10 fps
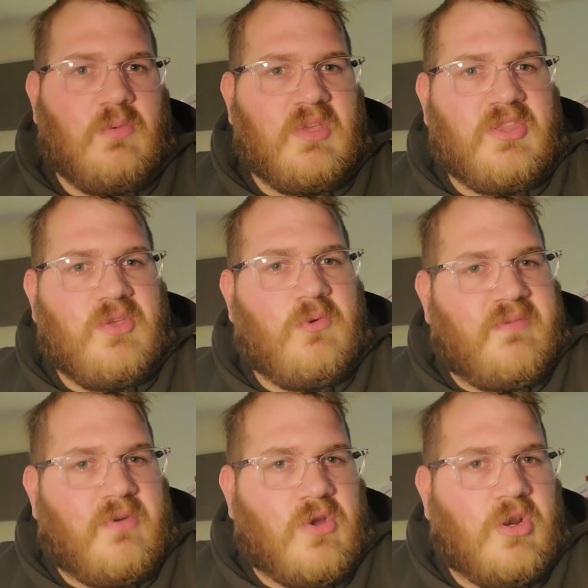with you
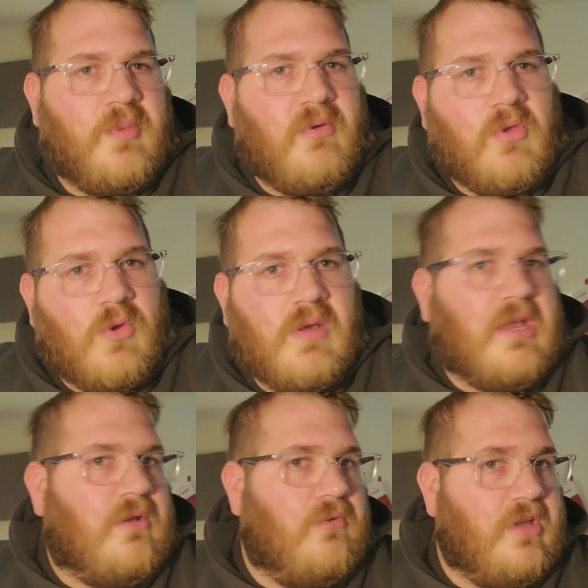if you're going to be going
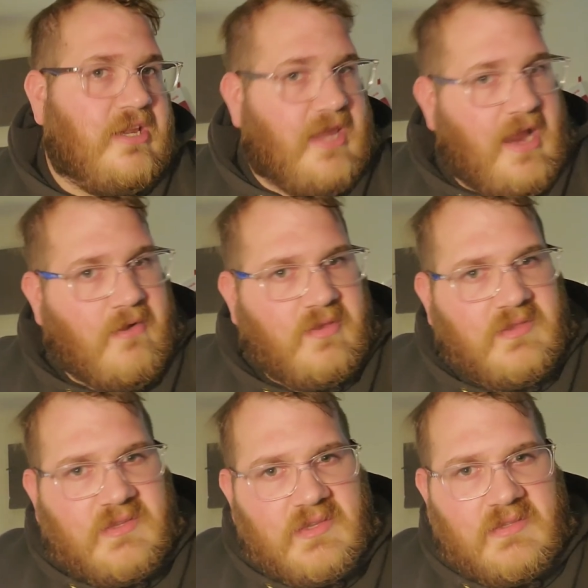out and running errands.